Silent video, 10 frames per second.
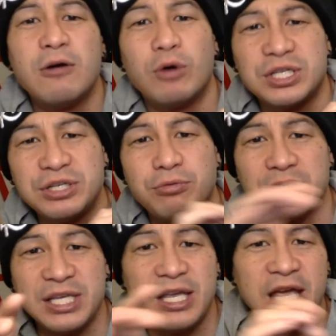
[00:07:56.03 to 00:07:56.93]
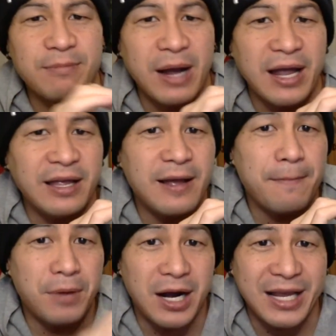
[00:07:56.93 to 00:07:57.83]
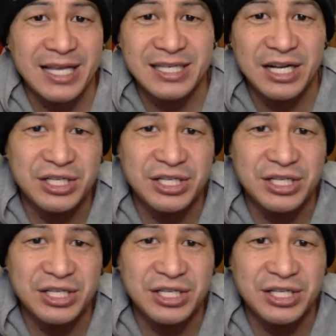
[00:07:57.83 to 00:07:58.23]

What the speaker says: which you will see in my podcast that I